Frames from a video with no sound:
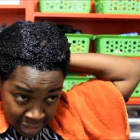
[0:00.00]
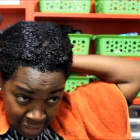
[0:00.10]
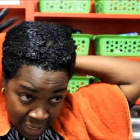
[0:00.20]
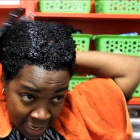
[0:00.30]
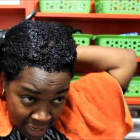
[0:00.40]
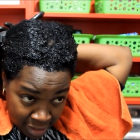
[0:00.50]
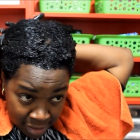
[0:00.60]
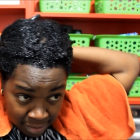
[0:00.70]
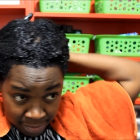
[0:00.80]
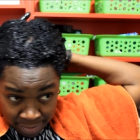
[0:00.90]
tie it
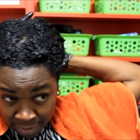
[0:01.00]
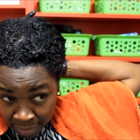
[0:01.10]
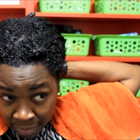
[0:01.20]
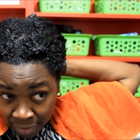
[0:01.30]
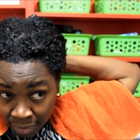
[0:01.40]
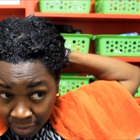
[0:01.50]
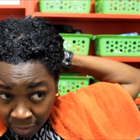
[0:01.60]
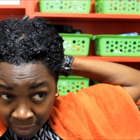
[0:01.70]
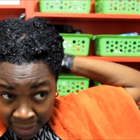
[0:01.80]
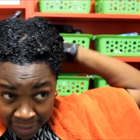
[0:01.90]
up
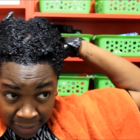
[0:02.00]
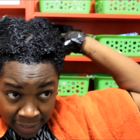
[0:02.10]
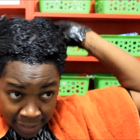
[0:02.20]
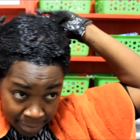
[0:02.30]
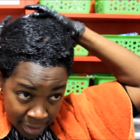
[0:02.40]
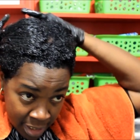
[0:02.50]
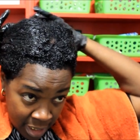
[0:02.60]
one time,